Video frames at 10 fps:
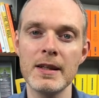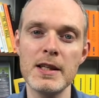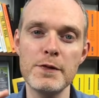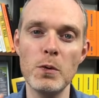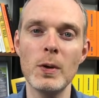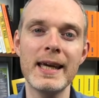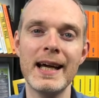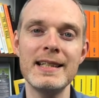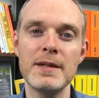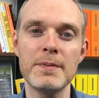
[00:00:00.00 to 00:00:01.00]
This
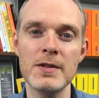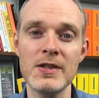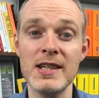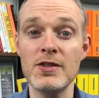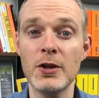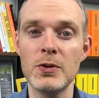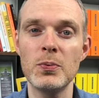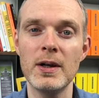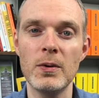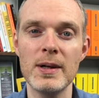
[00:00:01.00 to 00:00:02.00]
40K difference is the
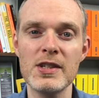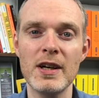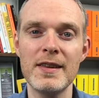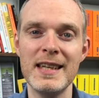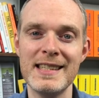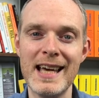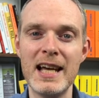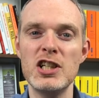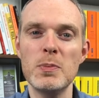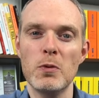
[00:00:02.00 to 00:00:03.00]
goodwill. It's kind of the
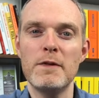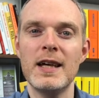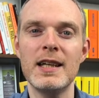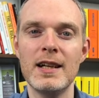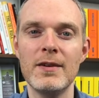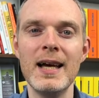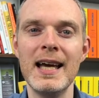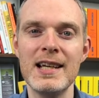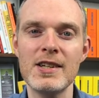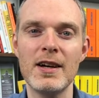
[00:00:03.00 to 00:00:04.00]
intangible thing, you know,
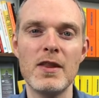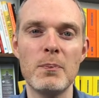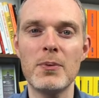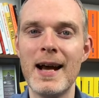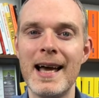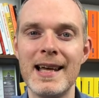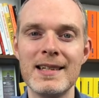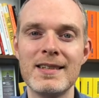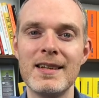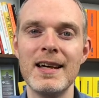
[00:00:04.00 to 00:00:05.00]
it's kind of the
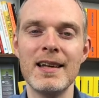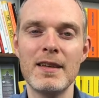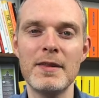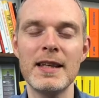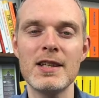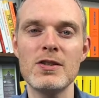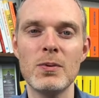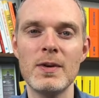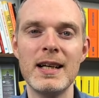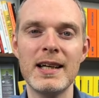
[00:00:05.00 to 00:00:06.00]
brand, the thing that's
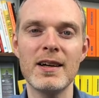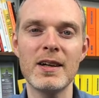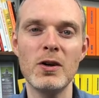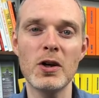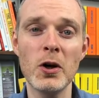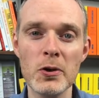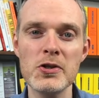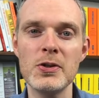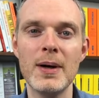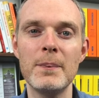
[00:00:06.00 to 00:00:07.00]
not really kind of got a
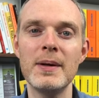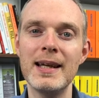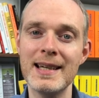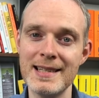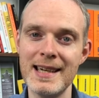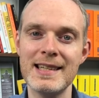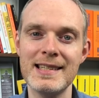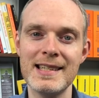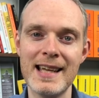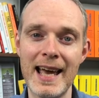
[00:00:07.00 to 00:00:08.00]
cost to it, but
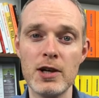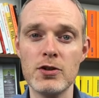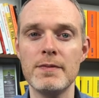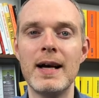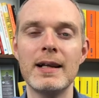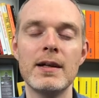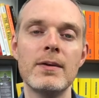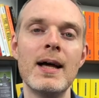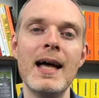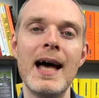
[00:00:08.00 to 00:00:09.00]
exists, it's that extra
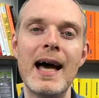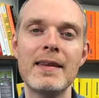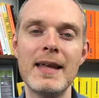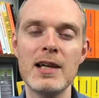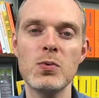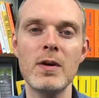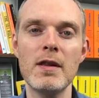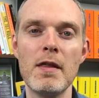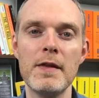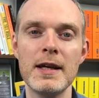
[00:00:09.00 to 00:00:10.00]
value. And that's one
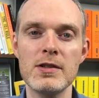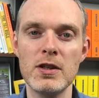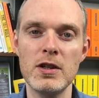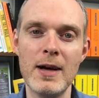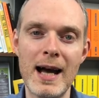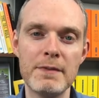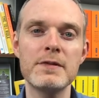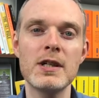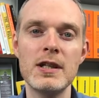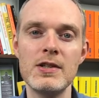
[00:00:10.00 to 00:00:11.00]
of the things that you
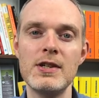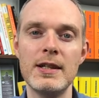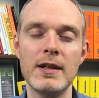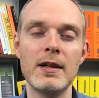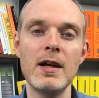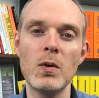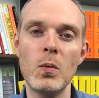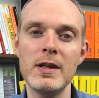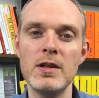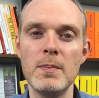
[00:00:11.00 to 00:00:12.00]
have to consider
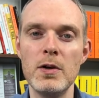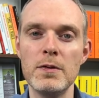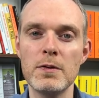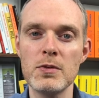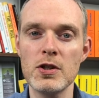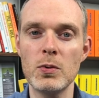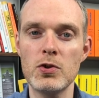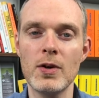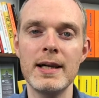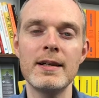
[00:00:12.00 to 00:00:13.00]
when you move from
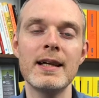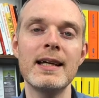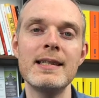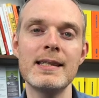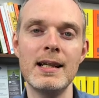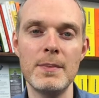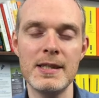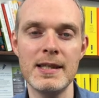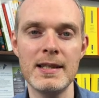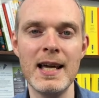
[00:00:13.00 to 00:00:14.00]
sole trader into
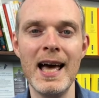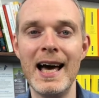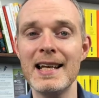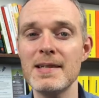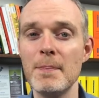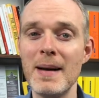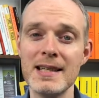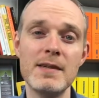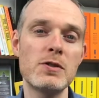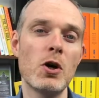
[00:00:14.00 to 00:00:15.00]
limited. And it's a
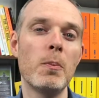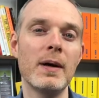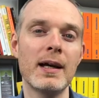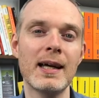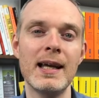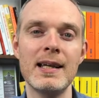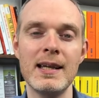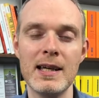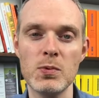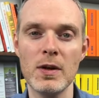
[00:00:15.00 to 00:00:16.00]
massive topic.
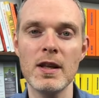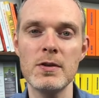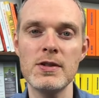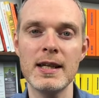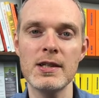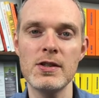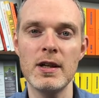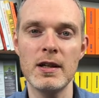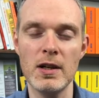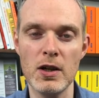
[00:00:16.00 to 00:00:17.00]
And it's one of those things
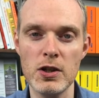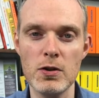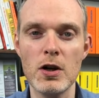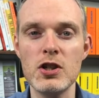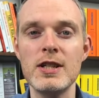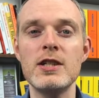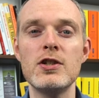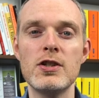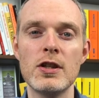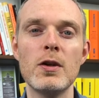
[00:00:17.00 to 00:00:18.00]
that I just need
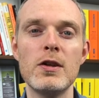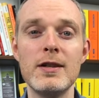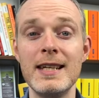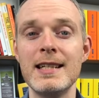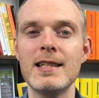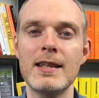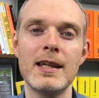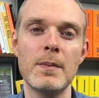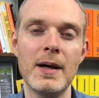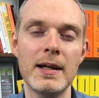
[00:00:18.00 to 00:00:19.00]
you to know that you need to
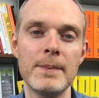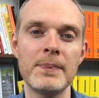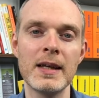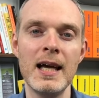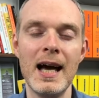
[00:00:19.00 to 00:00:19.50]
think about it.